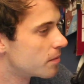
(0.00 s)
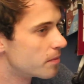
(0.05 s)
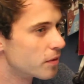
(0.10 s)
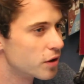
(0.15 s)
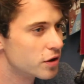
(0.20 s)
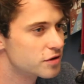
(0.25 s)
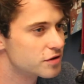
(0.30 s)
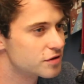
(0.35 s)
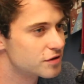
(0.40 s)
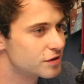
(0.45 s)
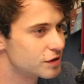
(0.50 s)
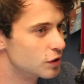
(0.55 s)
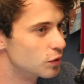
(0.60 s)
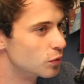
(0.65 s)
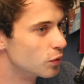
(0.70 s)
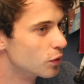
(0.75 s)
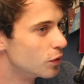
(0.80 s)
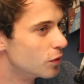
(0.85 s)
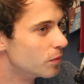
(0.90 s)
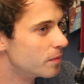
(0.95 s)
emergency
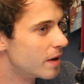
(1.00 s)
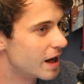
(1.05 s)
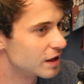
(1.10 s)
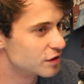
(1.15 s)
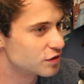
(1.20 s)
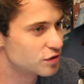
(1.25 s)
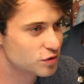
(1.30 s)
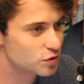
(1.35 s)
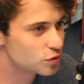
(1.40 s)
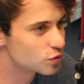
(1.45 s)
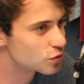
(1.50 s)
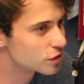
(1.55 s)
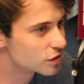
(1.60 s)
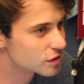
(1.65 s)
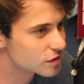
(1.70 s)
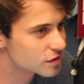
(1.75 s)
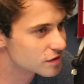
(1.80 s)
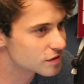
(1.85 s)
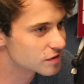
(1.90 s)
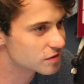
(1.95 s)
room as soon
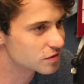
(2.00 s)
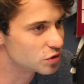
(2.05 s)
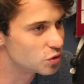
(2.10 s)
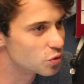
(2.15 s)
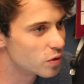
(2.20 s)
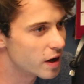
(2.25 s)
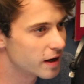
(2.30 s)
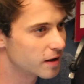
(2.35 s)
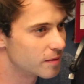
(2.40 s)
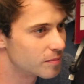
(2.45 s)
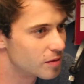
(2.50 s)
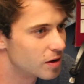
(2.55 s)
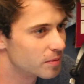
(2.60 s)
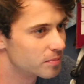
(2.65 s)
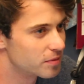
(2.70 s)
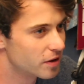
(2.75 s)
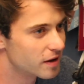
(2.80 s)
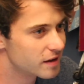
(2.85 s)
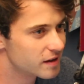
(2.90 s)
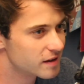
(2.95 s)
as you wake them
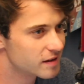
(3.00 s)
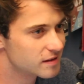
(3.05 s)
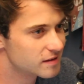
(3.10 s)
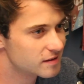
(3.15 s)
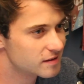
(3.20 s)
up, right?